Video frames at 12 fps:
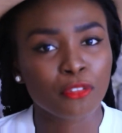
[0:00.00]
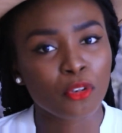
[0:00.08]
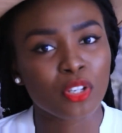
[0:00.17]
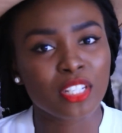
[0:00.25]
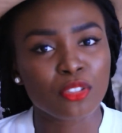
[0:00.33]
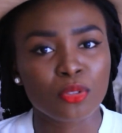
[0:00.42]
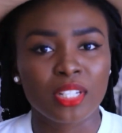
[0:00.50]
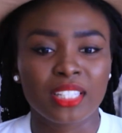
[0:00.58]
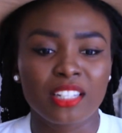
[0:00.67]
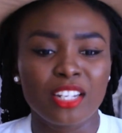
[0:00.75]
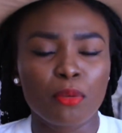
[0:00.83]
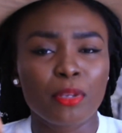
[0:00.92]
flock into that
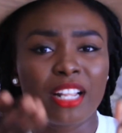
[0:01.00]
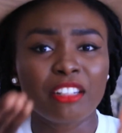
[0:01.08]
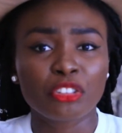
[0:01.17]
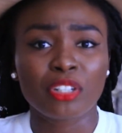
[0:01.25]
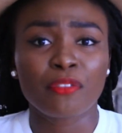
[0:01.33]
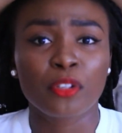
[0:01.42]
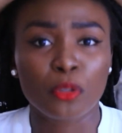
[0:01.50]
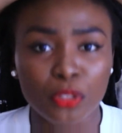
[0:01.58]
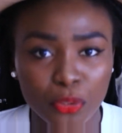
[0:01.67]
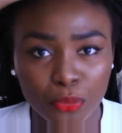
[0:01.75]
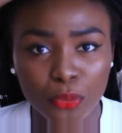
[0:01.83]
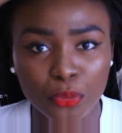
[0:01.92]
and there will be less traffic
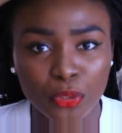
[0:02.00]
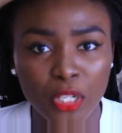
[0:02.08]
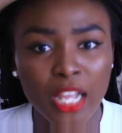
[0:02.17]
on the road.